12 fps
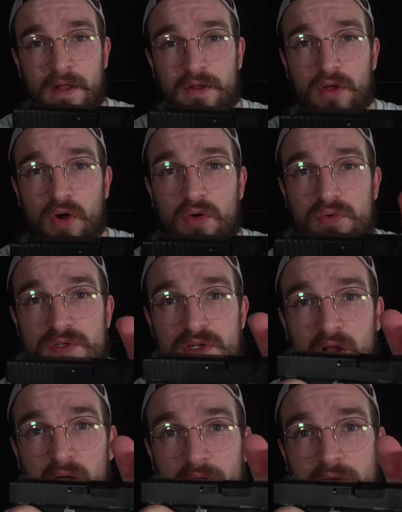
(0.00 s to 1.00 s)
the whole
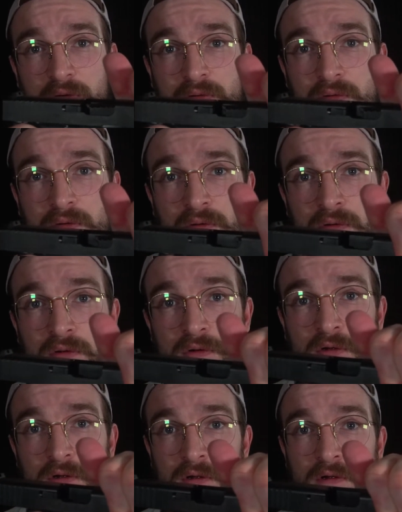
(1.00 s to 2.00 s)
slide
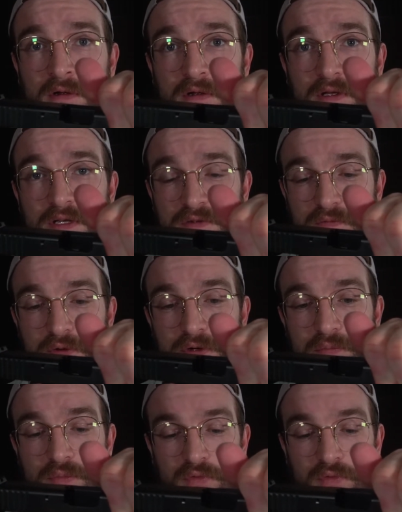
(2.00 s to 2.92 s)
is free to